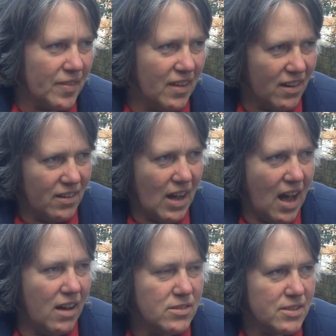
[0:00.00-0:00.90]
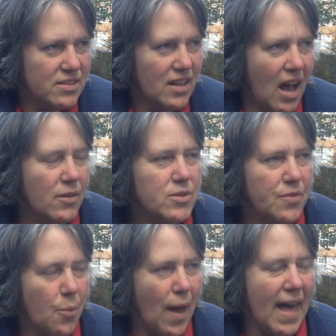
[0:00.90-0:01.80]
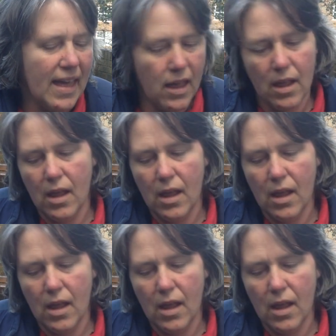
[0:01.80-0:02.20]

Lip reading: you know, out of the way.